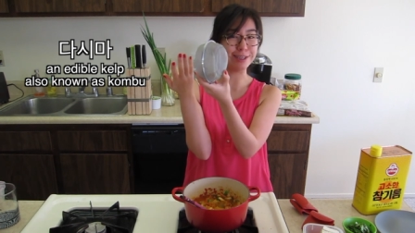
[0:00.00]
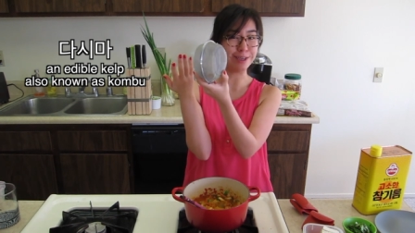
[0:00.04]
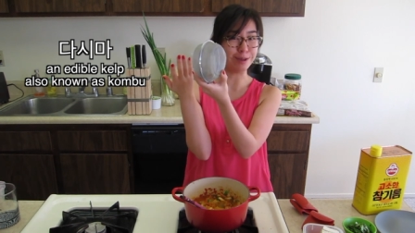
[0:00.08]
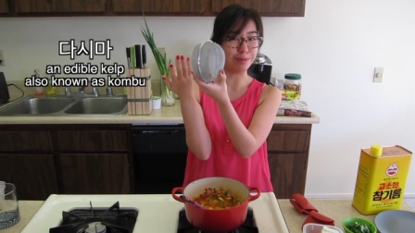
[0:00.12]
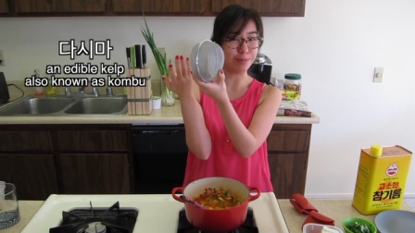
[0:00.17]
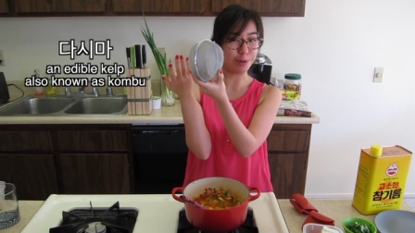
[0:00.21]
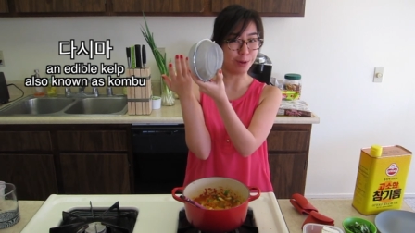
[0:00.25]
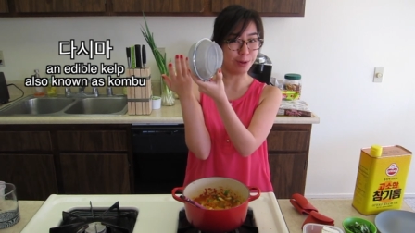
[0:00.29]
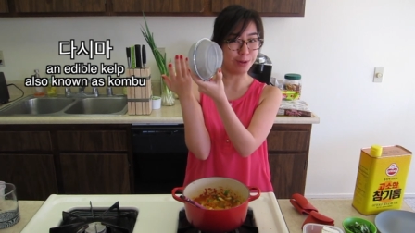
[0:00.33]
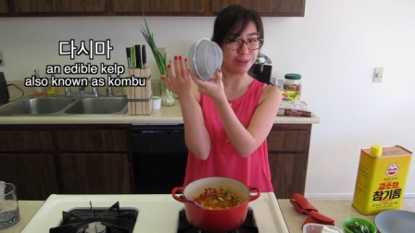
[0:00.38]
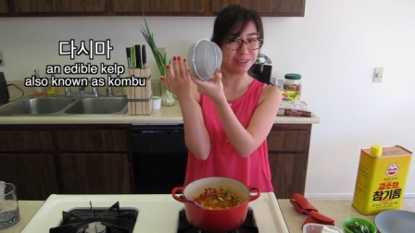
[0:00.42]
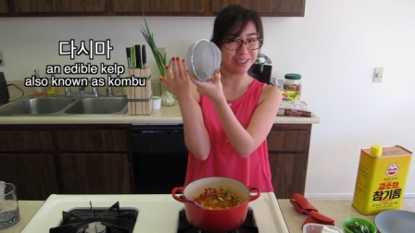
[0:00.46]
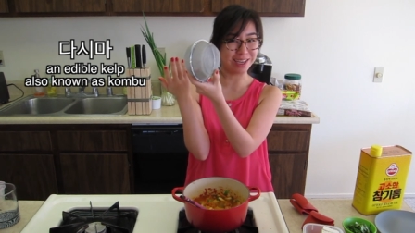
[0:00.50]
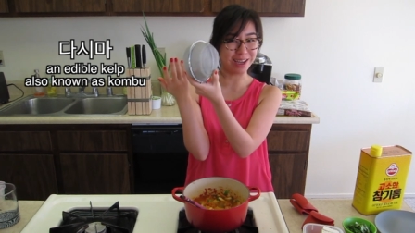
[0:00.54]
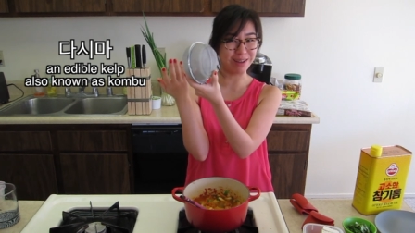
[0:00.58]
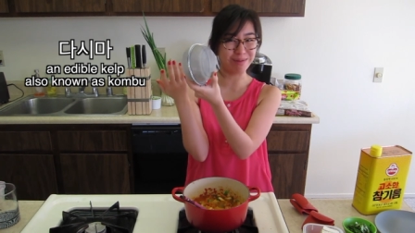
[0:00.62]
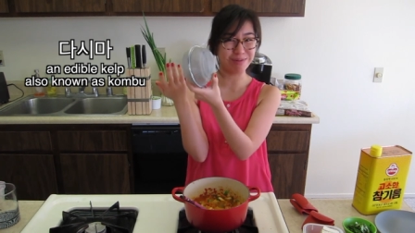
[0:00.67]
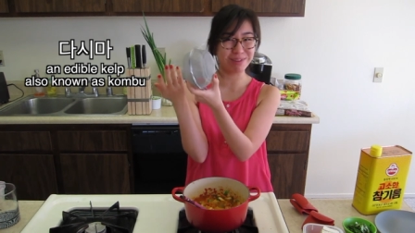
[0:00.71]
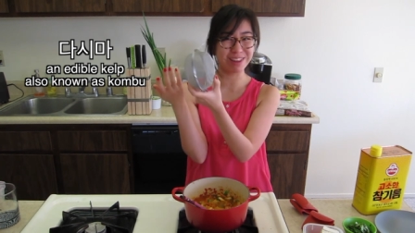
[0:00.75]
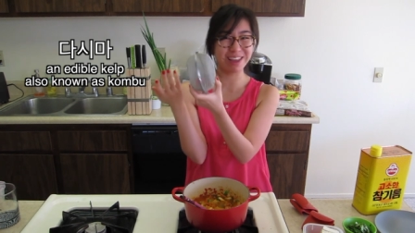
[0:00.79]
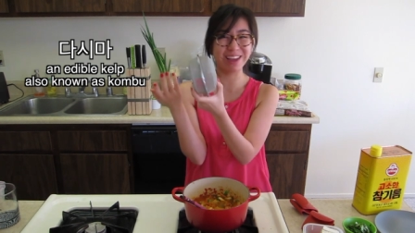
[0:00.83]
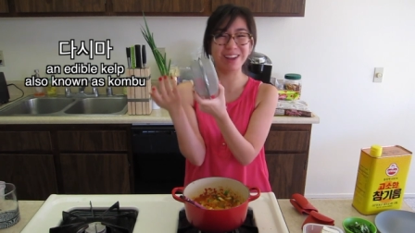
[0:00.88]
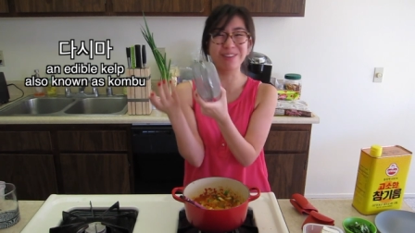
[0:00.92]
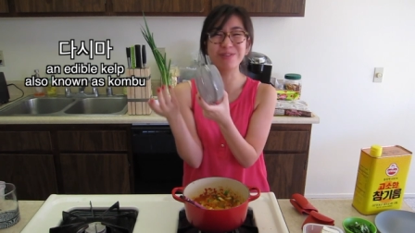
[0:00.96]
tea ball
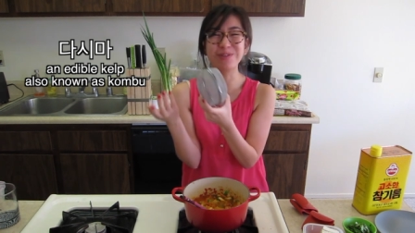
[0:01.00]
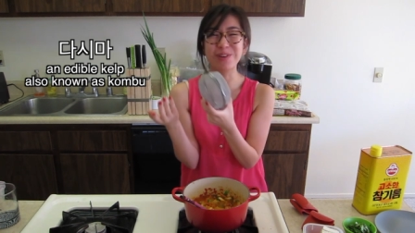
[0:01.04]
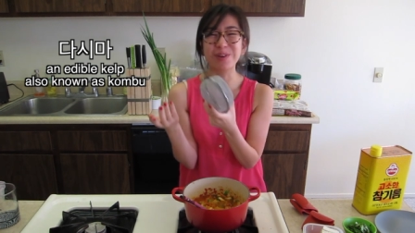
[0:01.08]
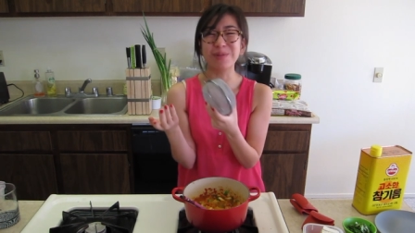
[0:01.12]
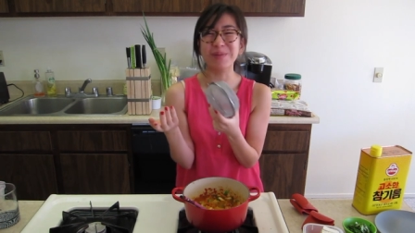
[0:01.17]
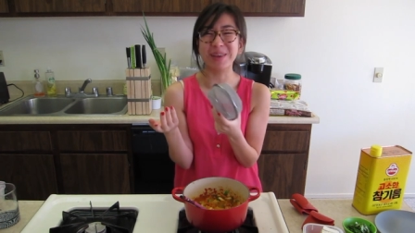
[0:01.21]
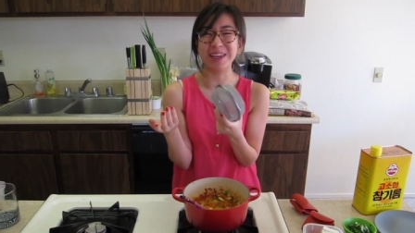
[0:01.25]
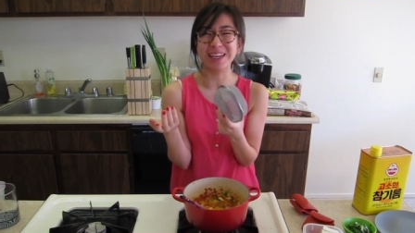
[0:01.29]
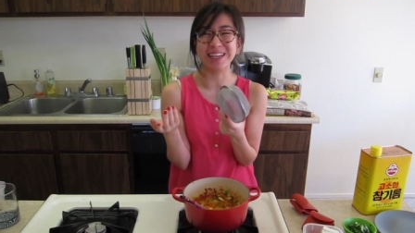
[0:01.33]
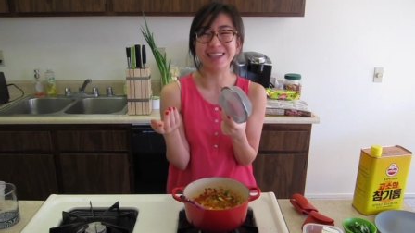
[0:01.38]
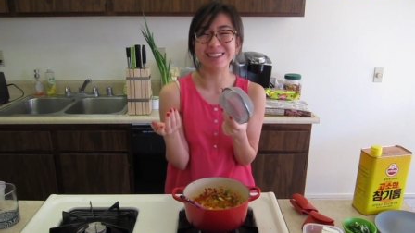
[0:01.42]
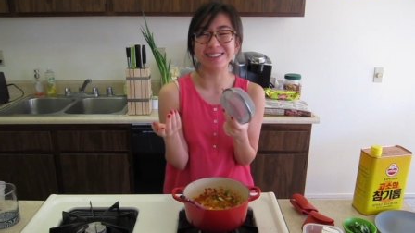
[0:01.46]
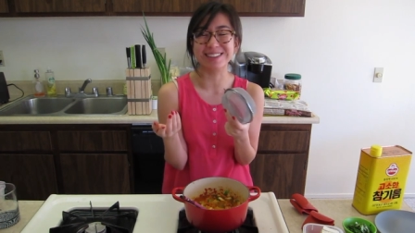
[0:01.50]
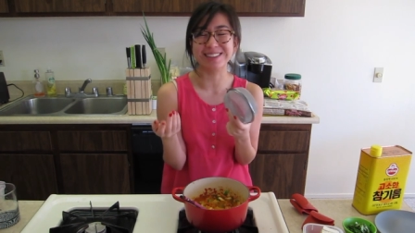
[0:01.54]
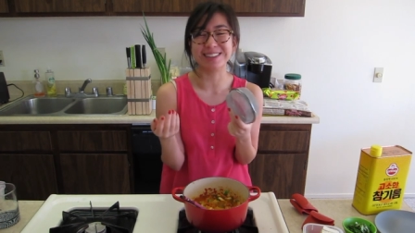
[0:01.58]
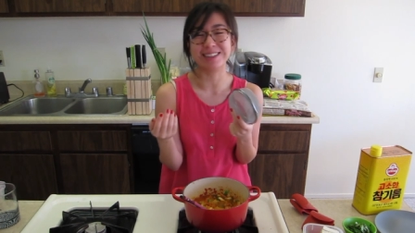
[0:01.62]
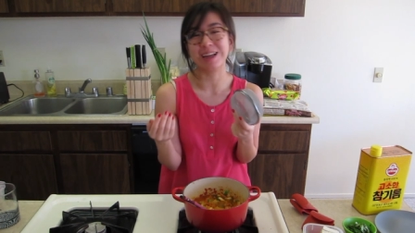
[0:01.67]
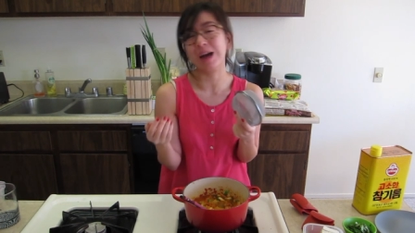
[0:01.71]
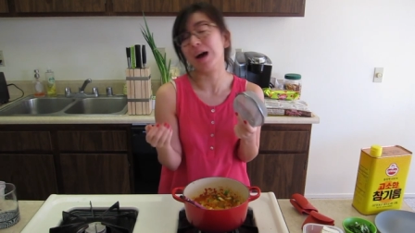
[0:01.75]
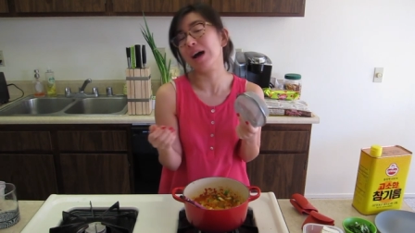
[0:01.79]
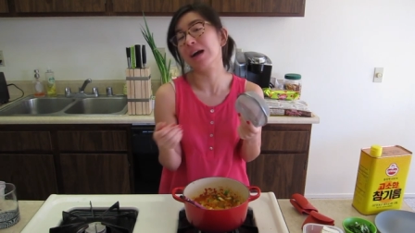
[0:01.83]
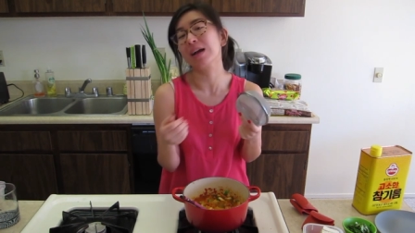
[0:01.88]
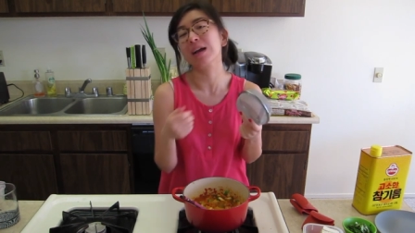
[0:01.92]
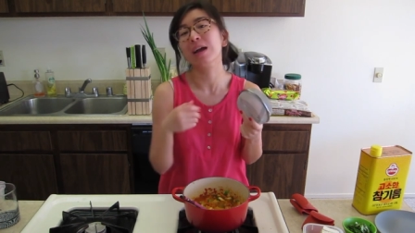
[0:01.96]
type thing for making
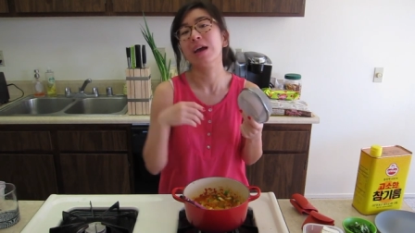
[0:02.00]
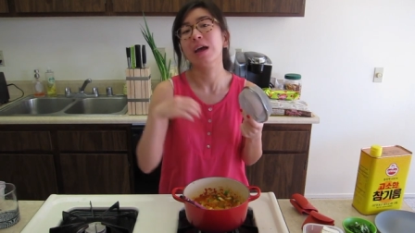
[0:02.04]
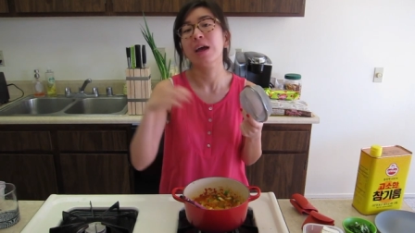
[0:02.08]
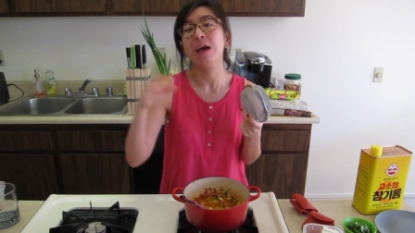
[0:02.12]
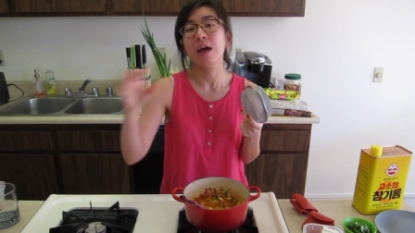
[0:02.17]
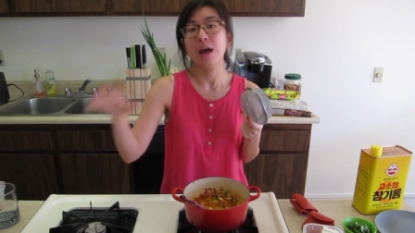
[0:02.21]
stock.